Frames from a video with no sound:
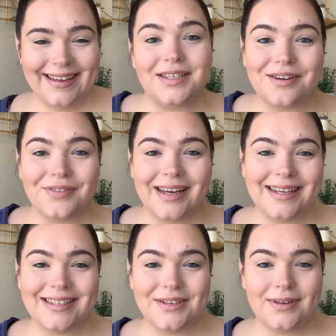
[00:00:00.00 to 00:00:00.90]
Don't
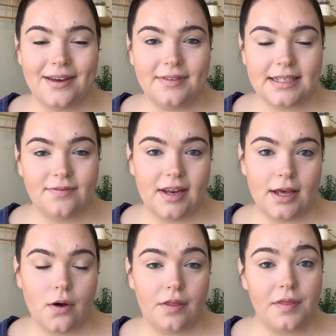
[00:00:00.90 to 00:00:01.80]
forget to give this
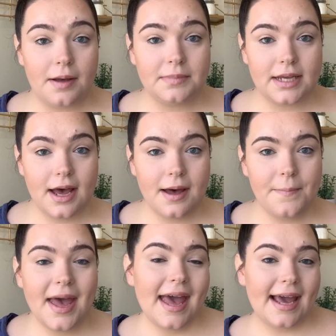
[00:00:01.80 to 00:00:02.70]
video a thumbs
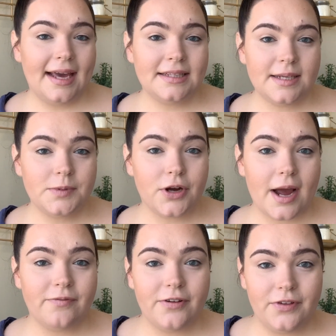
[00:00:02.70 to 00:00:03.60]
up and
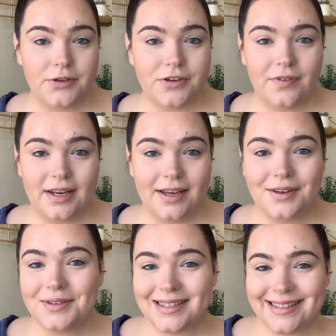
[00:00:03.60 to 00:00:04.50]
subscribe for future
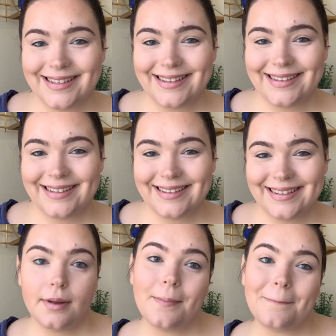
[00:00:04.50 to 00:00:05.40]
videos.
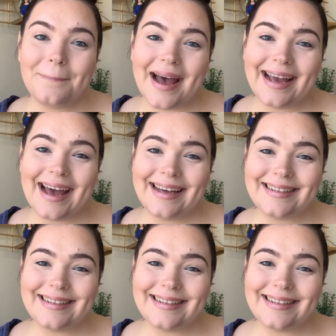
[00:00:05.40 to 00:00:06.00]
Bye guys.